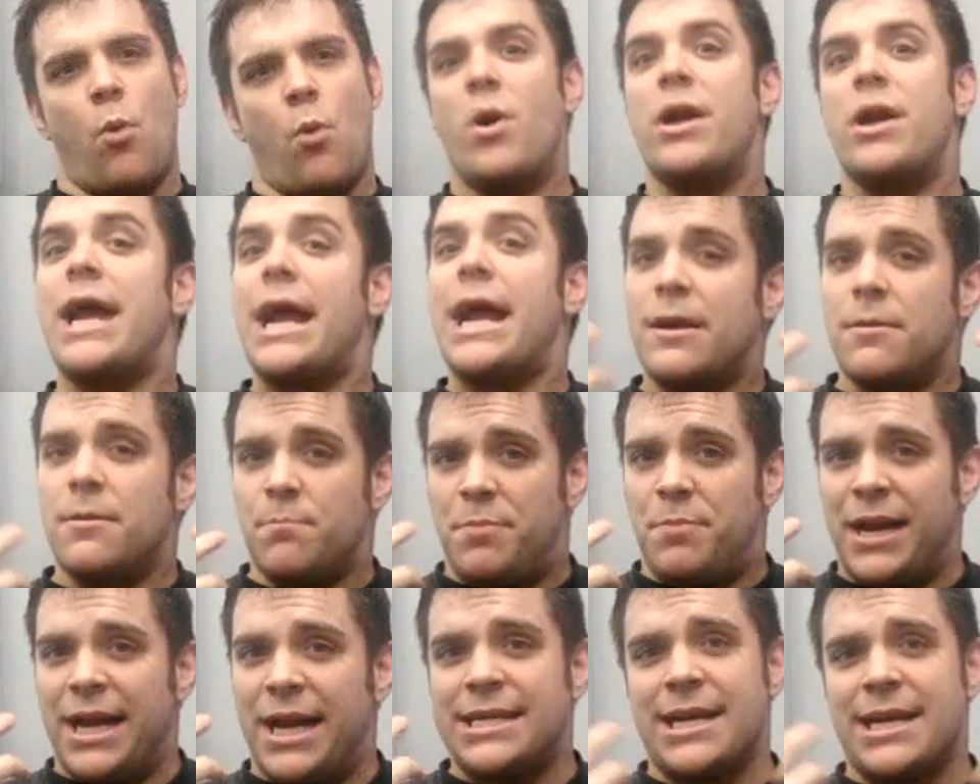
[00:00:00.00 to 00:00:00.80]
When I
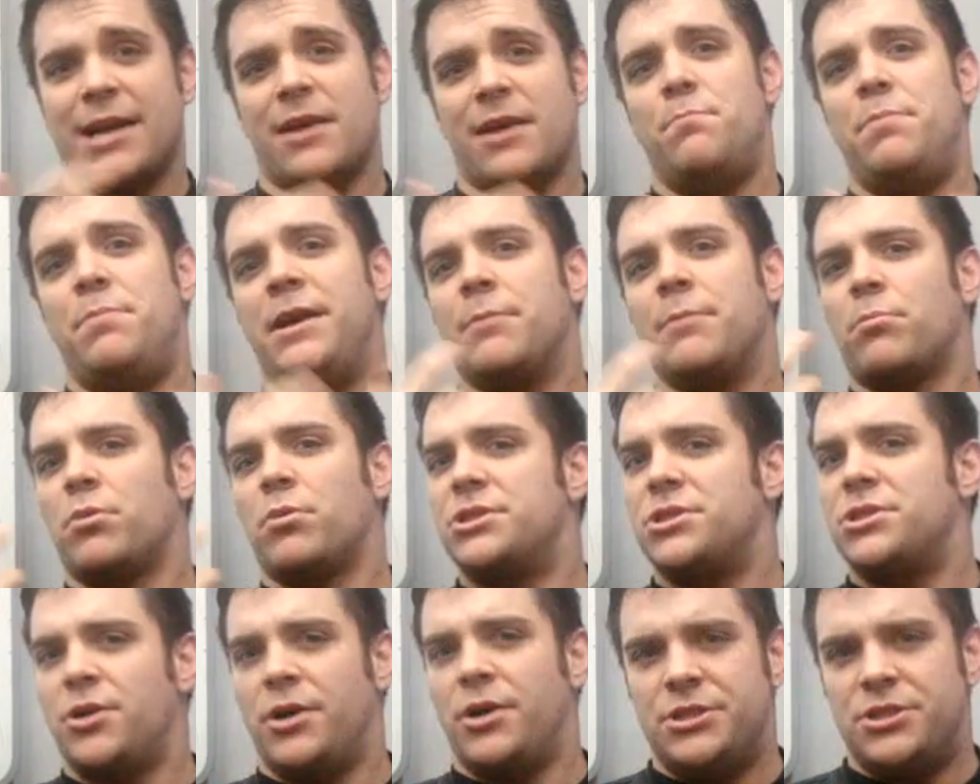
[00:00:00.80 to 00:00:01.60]
compete in
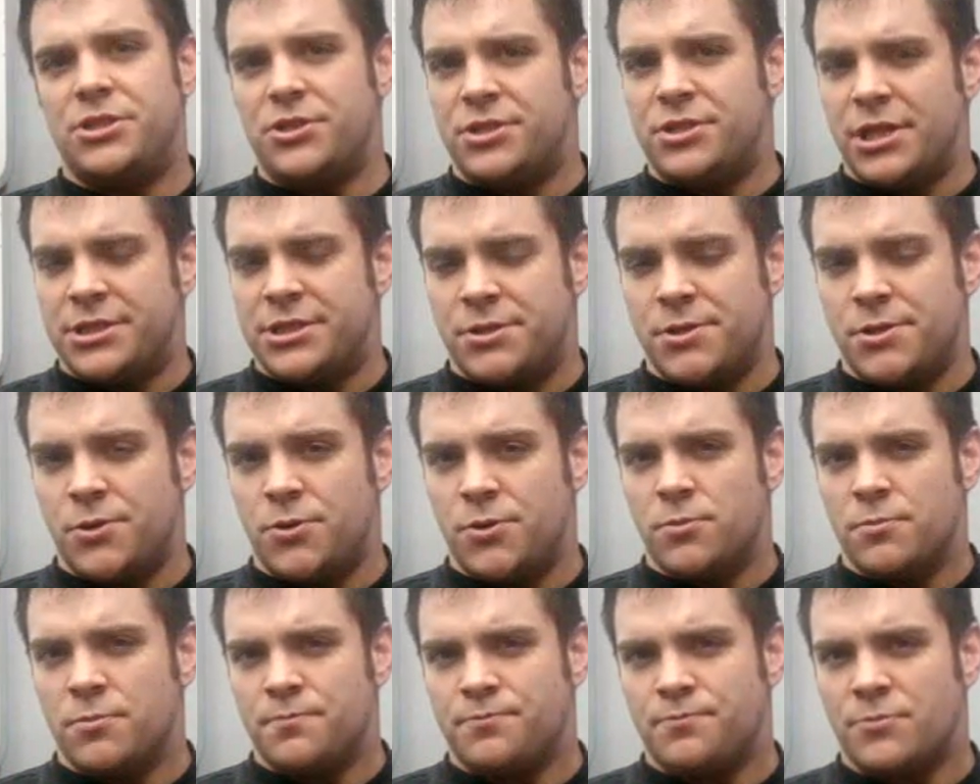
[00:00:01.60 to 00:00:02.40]
Brazilian
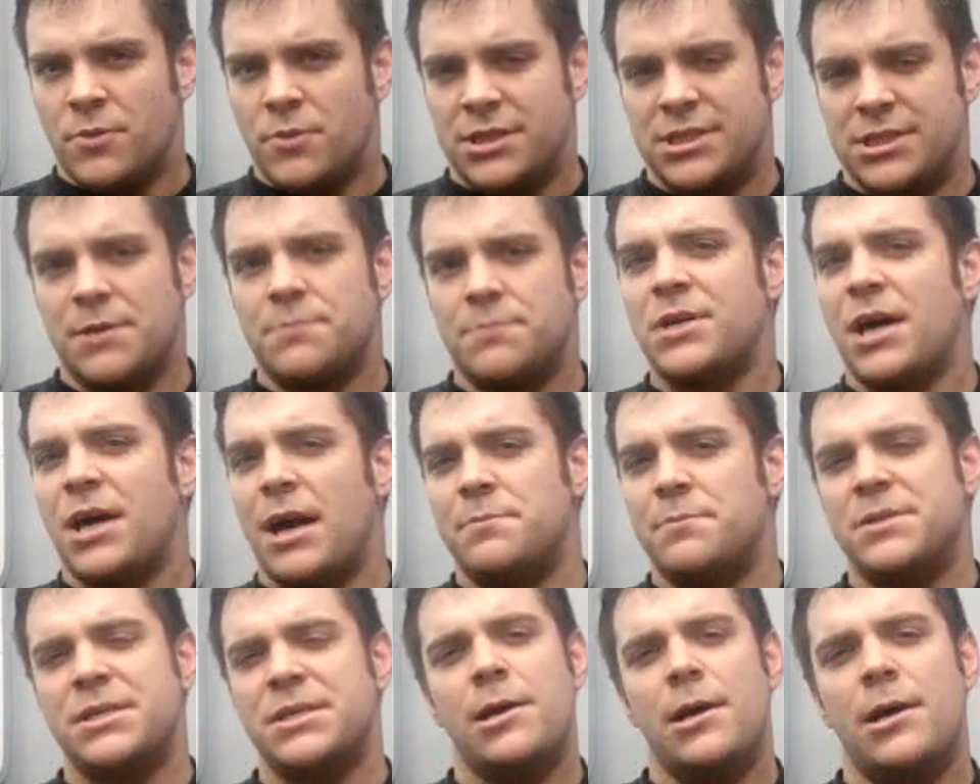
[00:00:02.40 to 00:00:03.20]
Jiu-Jitsu
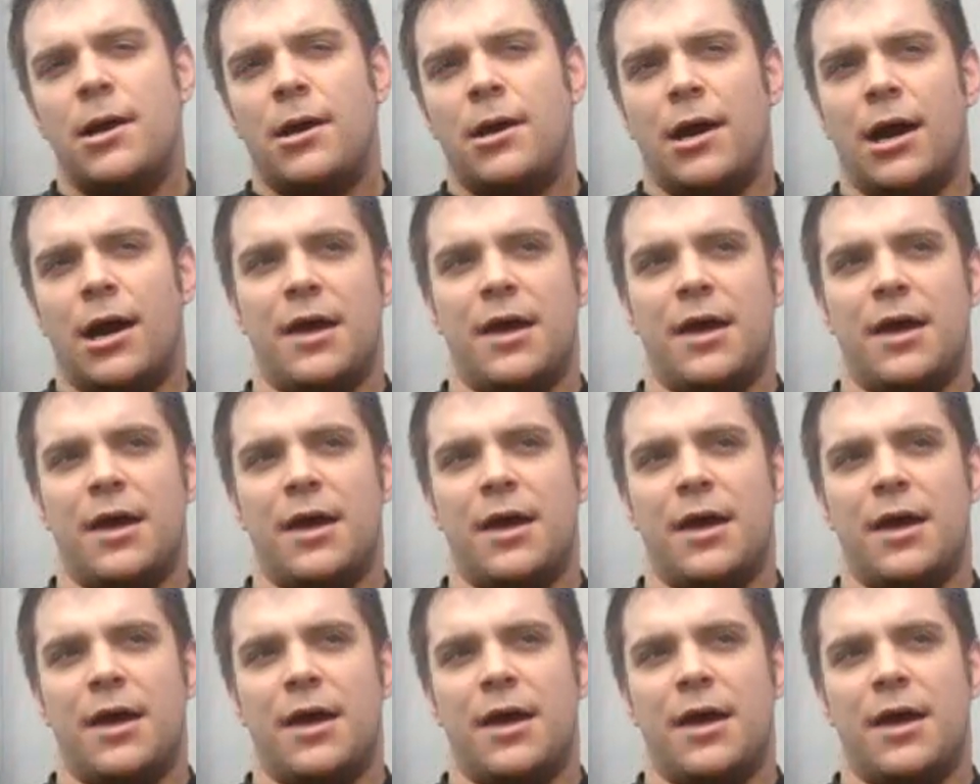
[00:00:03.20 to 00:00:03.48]
sometimes.